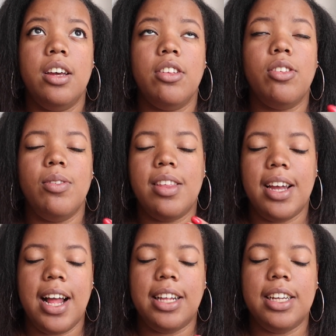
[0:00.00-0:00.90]

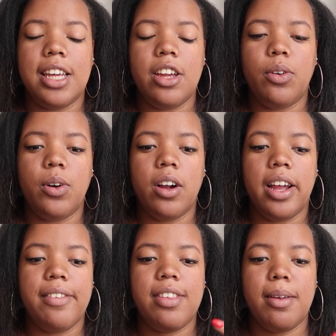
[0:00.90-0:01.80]
suicidality, or
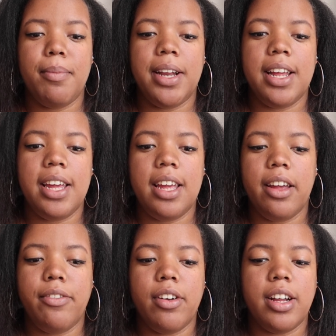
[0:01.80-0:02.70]

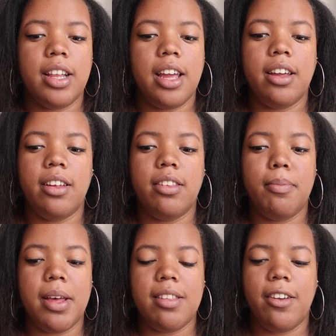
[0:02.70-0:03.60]
if you're in like a
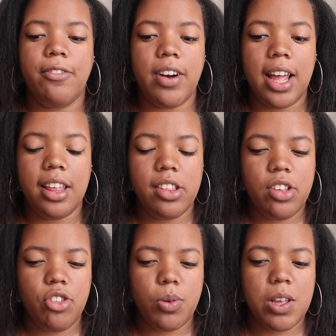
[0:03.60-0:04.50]
domestic violence
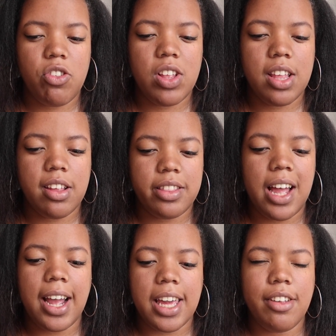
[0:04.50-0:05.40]
situation, it's a
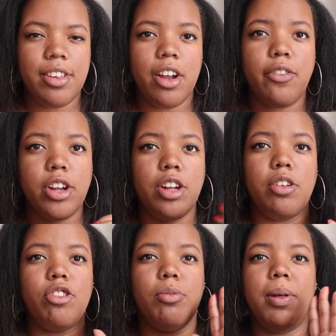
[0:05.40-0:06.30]
lot easier for you
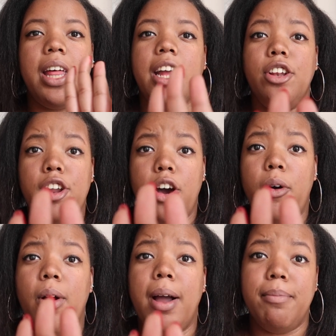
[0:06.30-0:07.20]
to just be like,
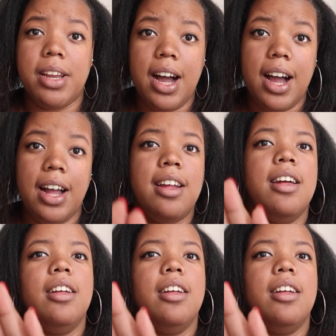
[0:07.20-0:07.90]
no, I'm not.